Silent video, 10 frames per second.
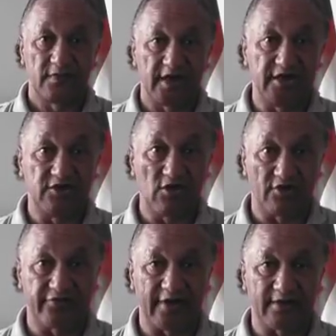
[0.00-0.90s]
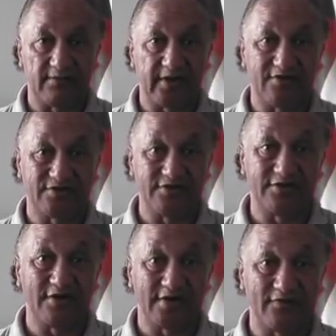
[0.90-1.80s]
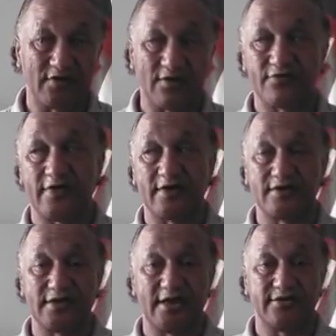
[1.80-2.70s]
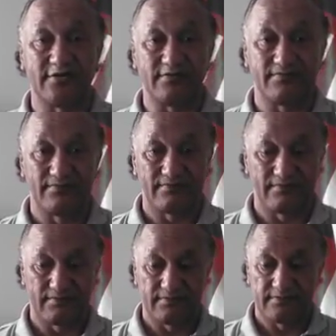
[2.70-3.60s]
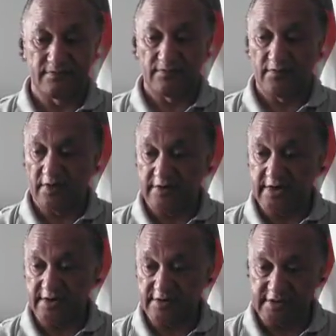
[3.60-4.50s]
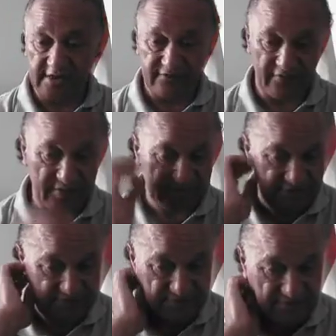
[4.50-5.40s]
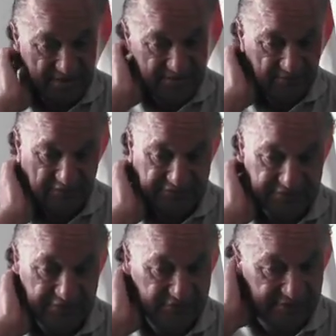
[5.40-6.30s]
in contract because you don't have the contract, they do. Okay, thank you very much. Bye. We'll see you for